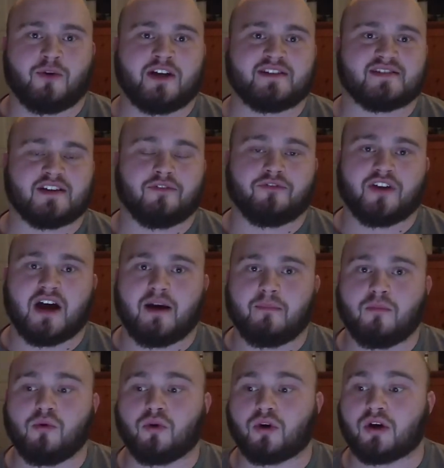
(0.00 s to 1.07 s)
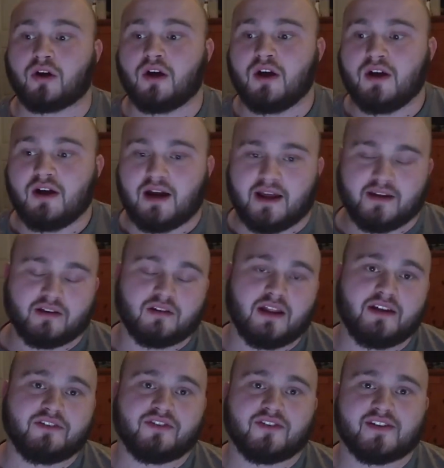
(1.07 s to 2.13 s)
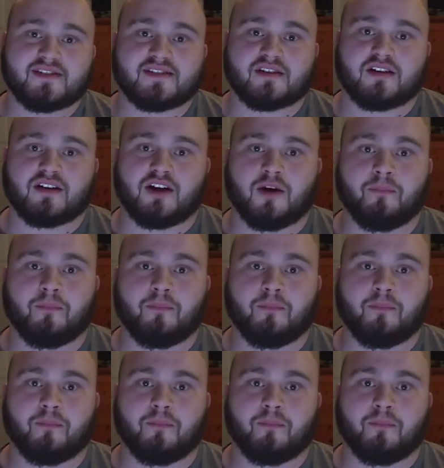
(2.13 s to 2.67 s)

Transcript: weights if not more and it led to this uh,